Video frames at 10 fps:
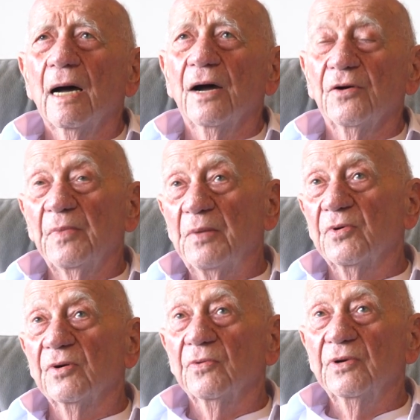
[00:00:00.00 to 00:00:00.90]
I
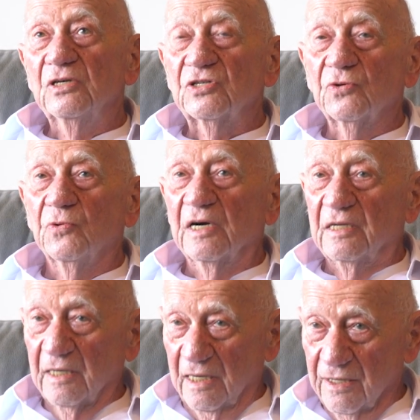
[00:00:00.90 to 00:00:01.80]
remember we used to work
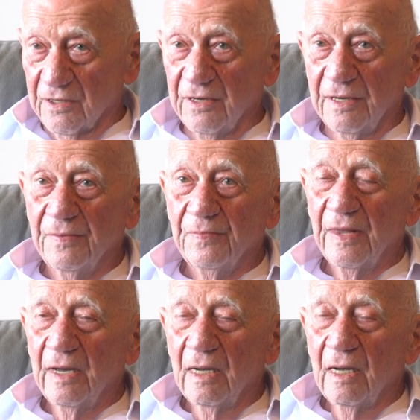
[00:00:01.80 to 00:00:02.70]
together.
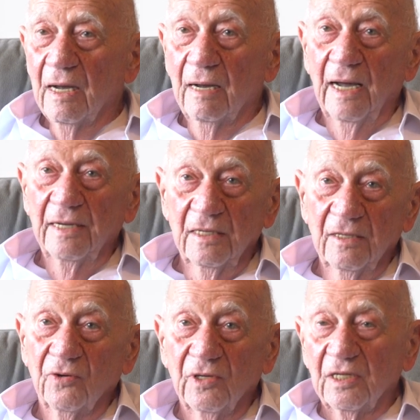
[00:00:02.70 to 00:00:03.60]
I didn't
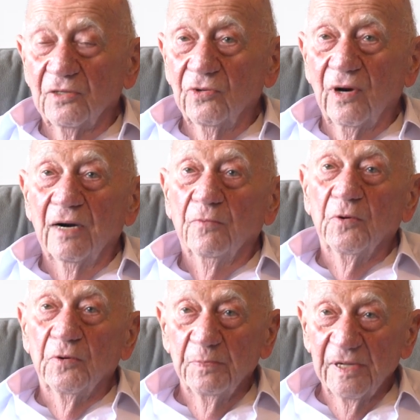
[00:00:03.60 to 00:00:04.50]
know what to do.
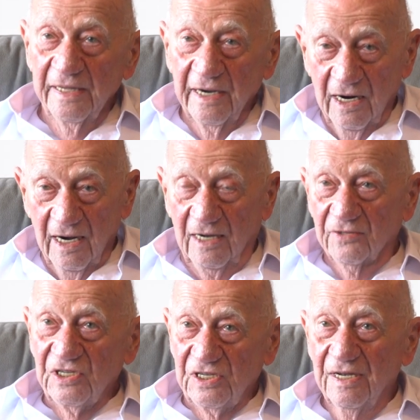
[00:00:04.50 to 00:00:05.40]
We were building our
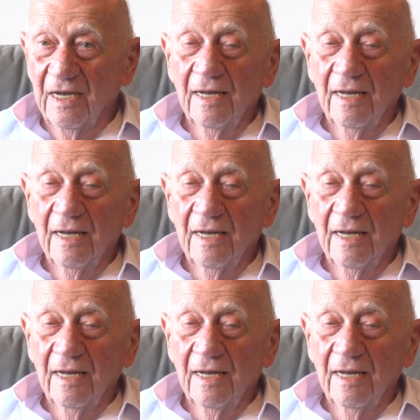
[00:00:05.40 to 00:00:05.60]
house,